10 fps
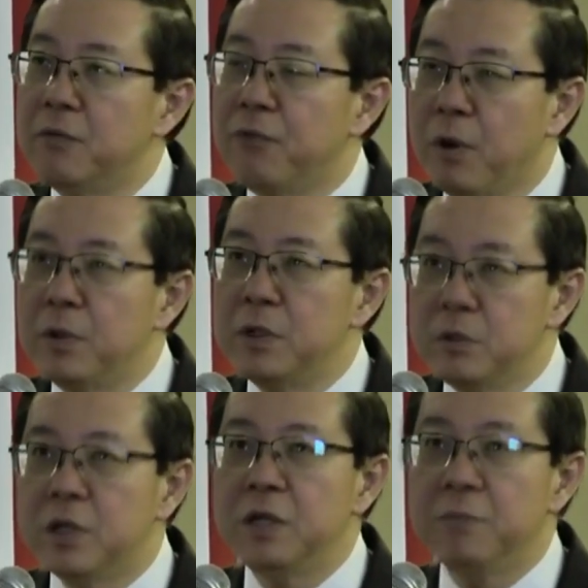
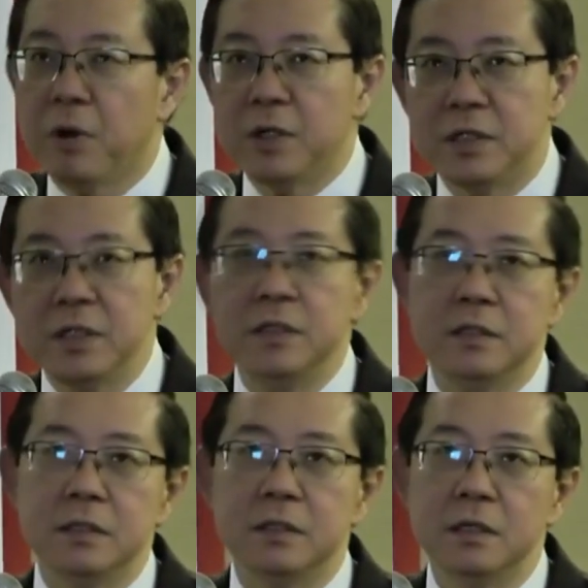forward-looking
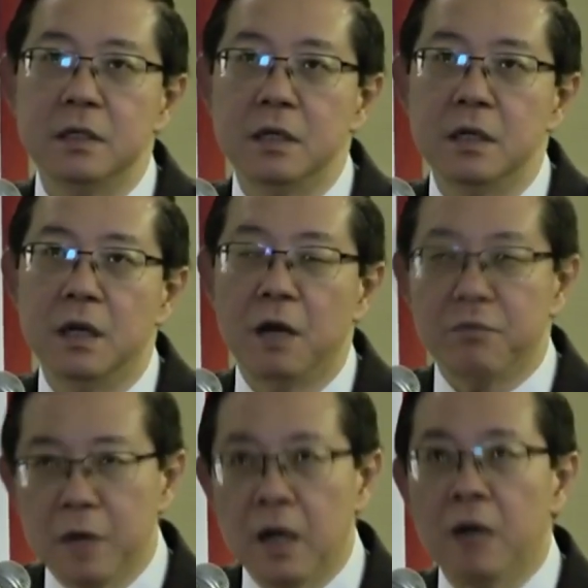policies,
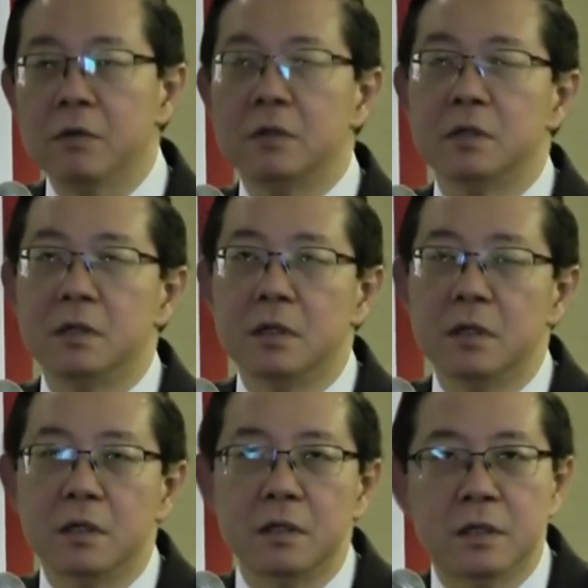have allowed
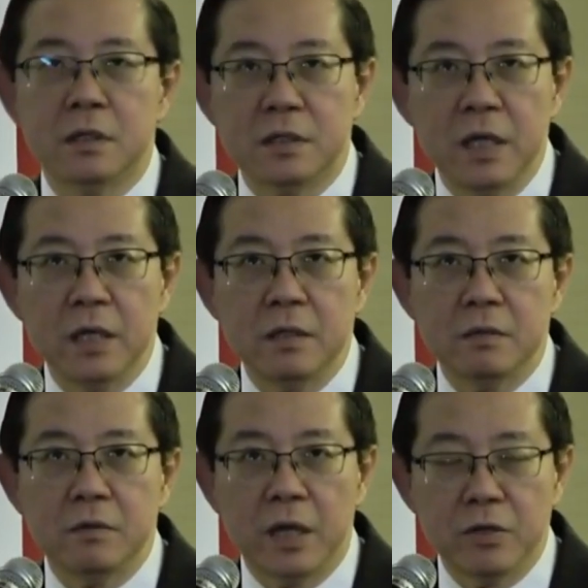the state
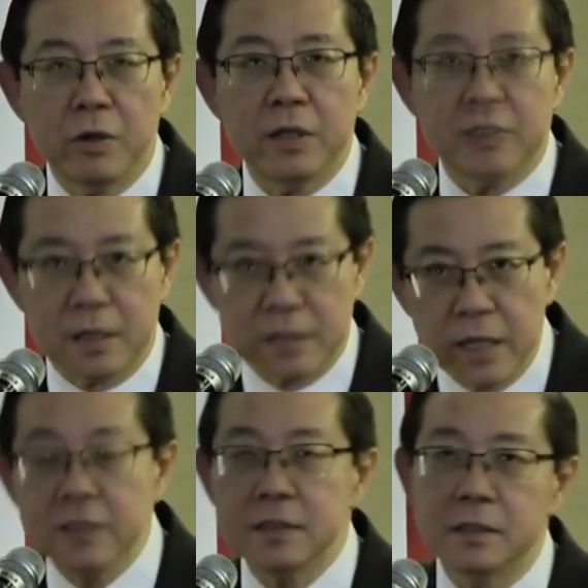to enjoy
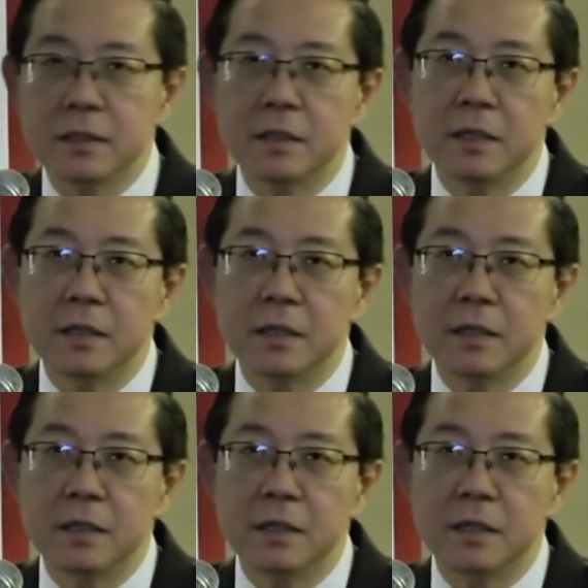success.